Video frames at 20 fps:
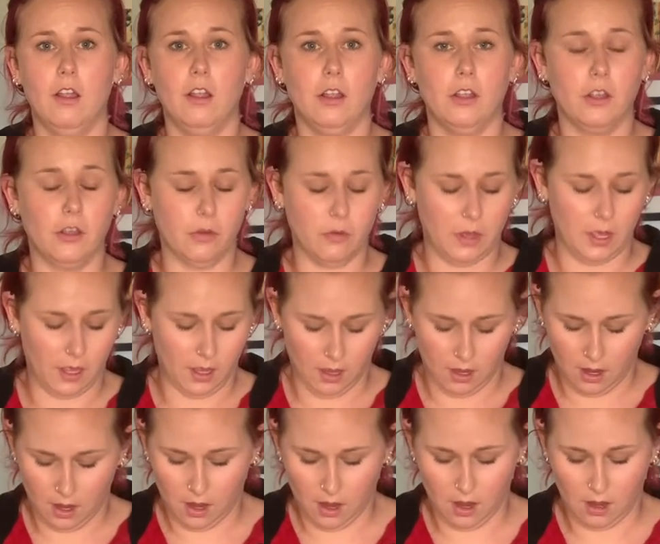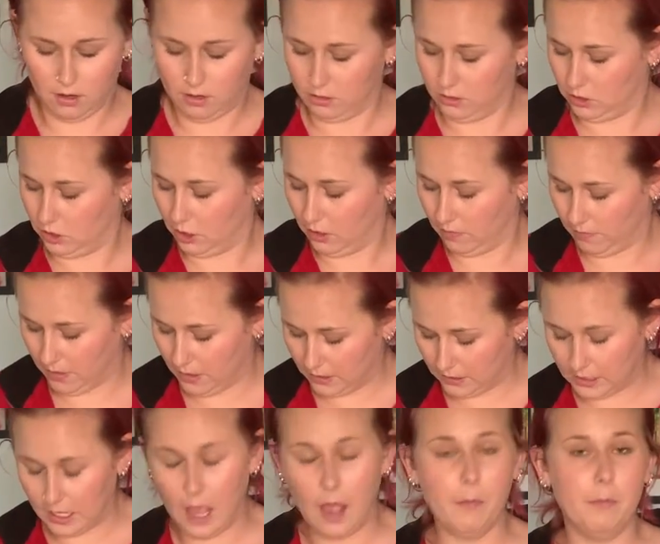you can serve this
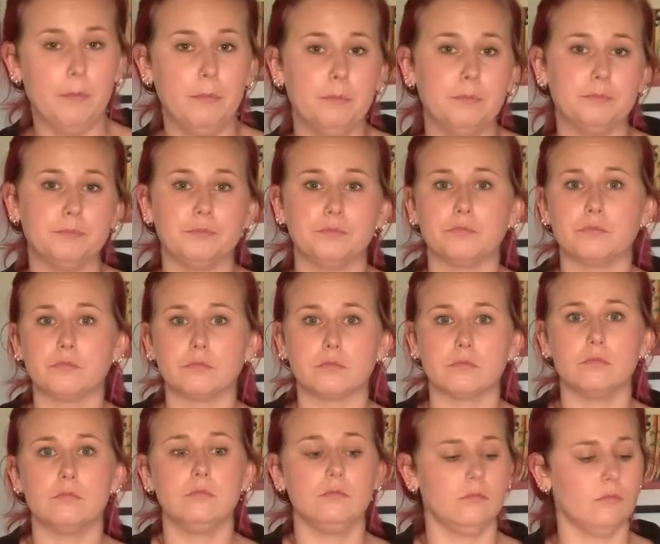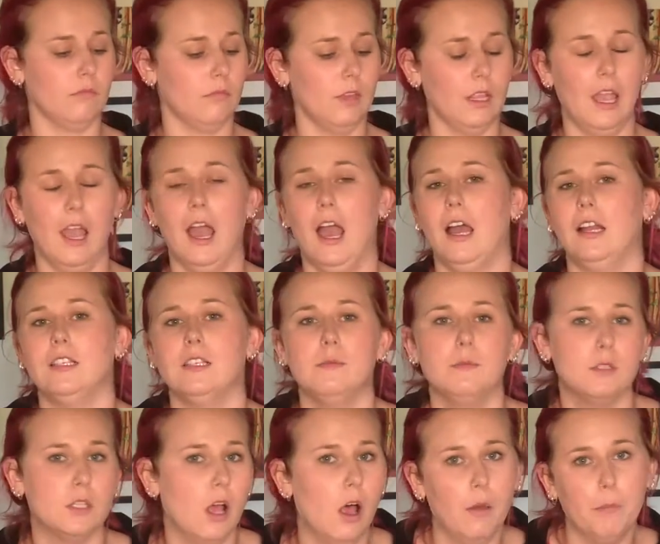up, add some
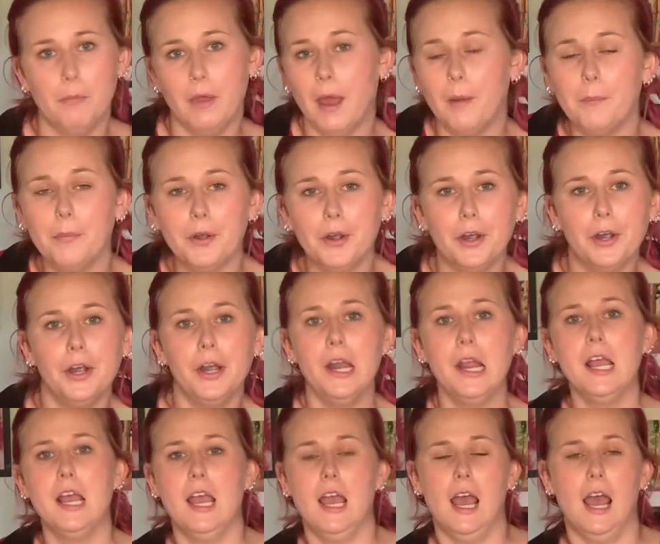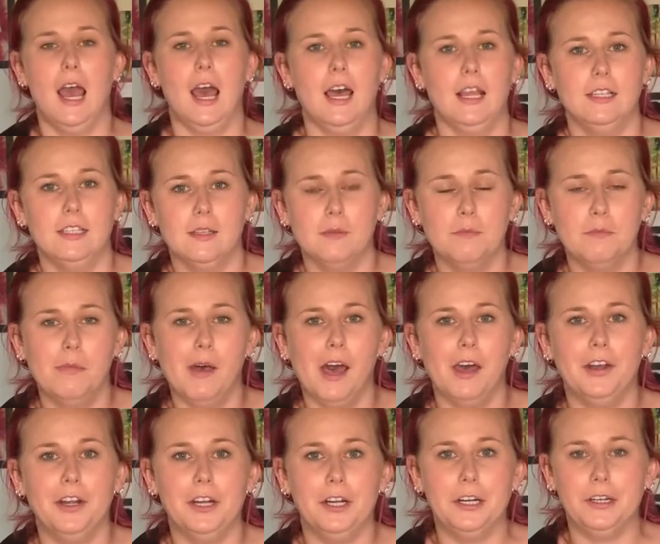salt and pepper, add some
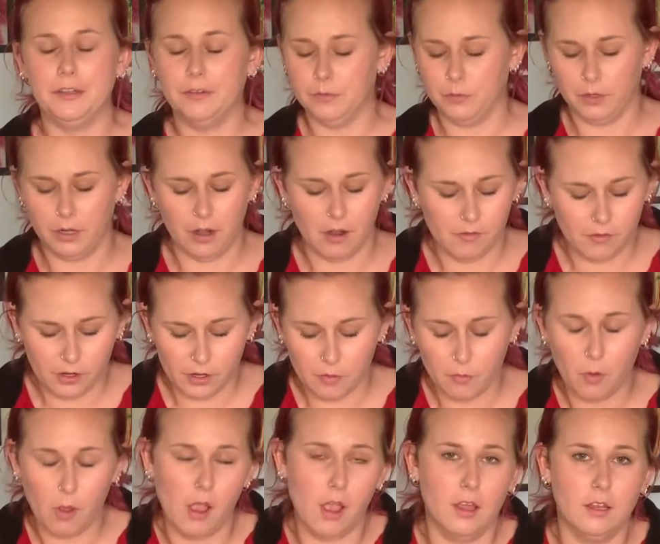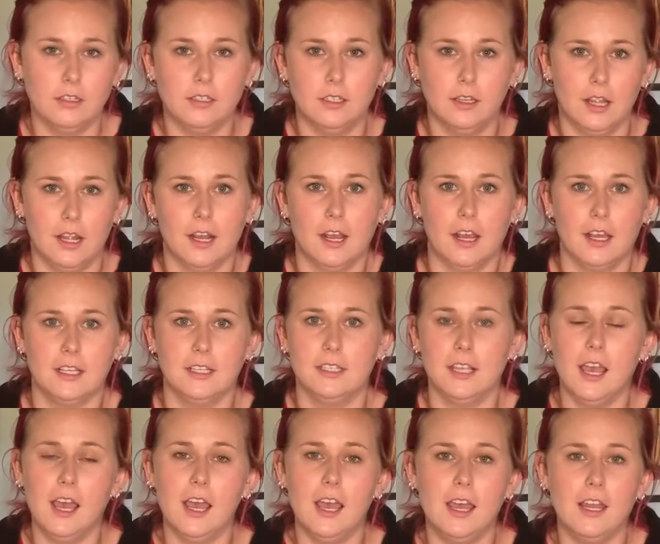butter, whatever you want, like I
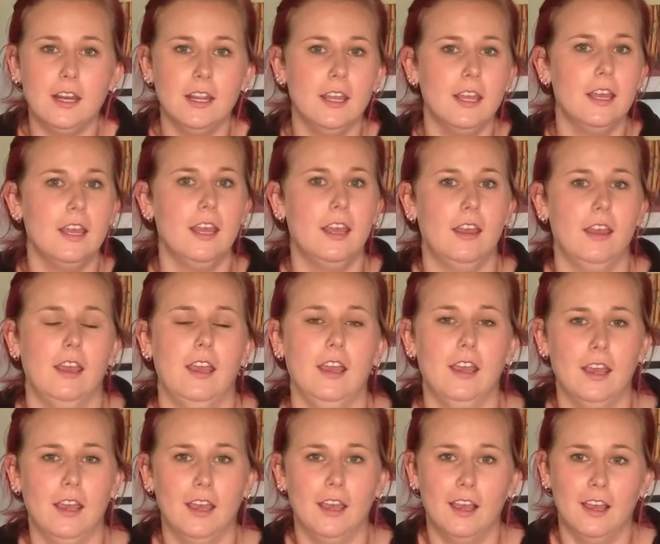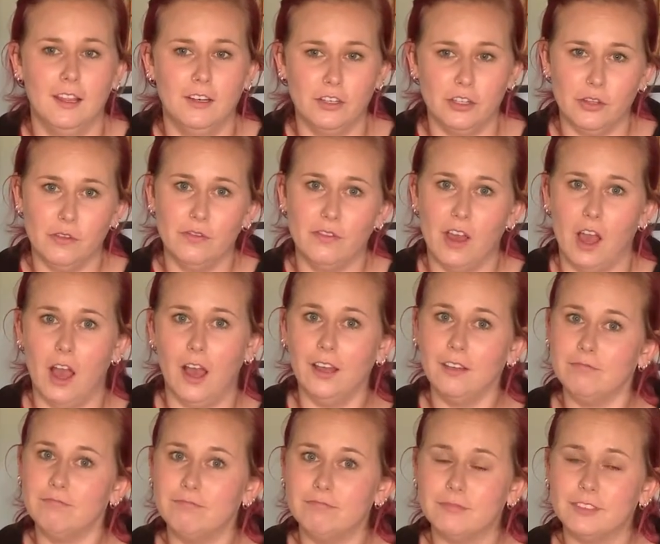said, and you've
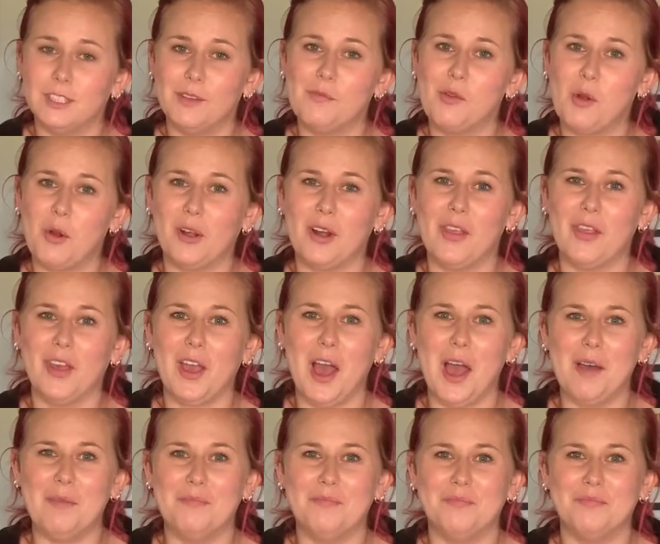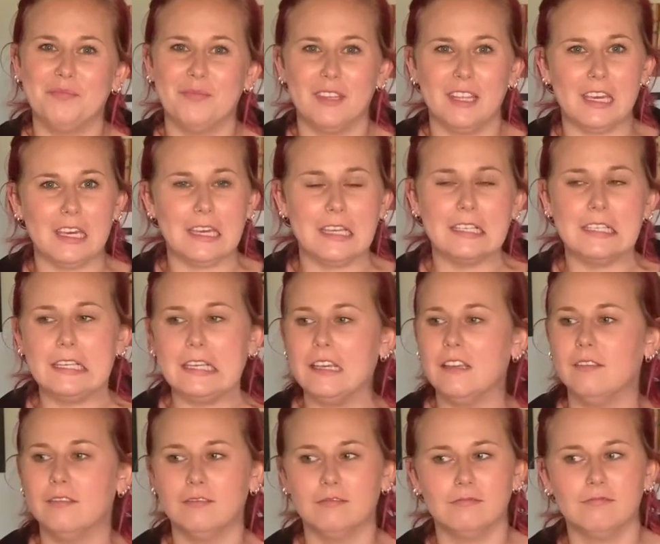got some corn on the cob.
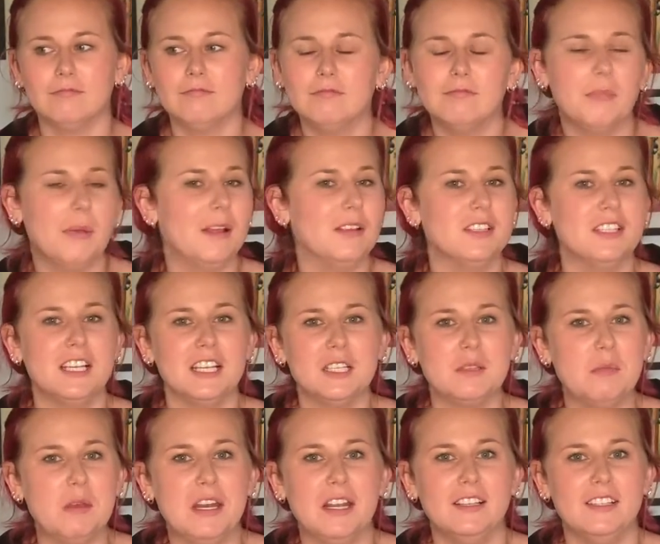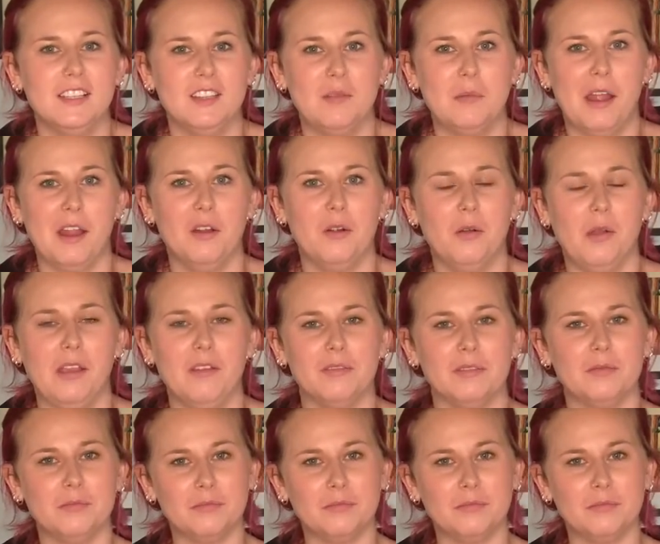Easy, about 6 minutes in the microwave.